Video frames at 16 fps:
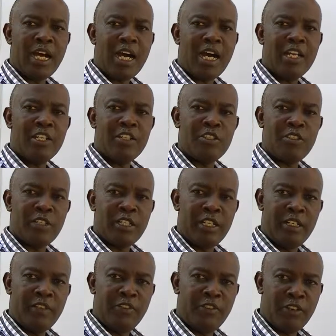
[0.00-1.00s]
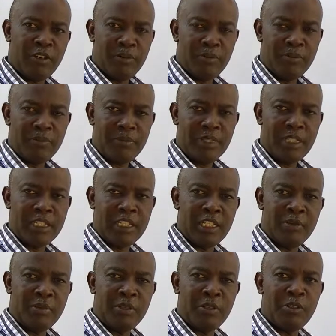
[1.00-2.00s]
and solid form. This
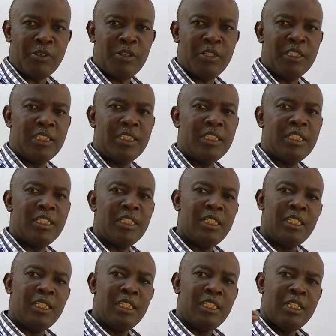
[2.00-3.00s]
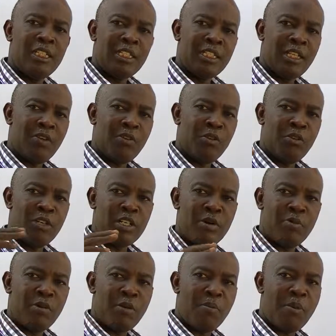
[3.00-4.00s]
is because they have got
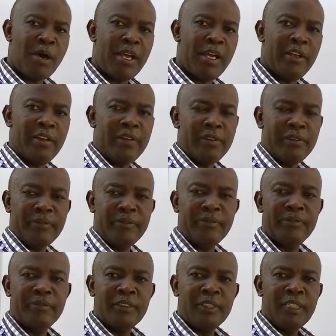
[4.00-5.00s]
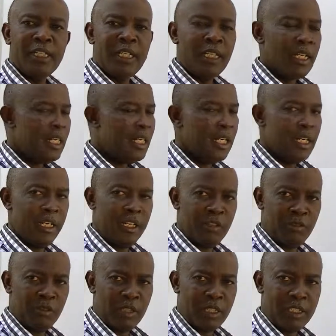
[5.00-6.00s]
mobile
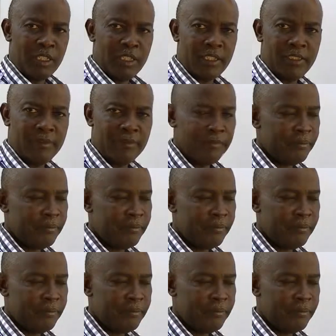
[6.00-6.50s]
electrons.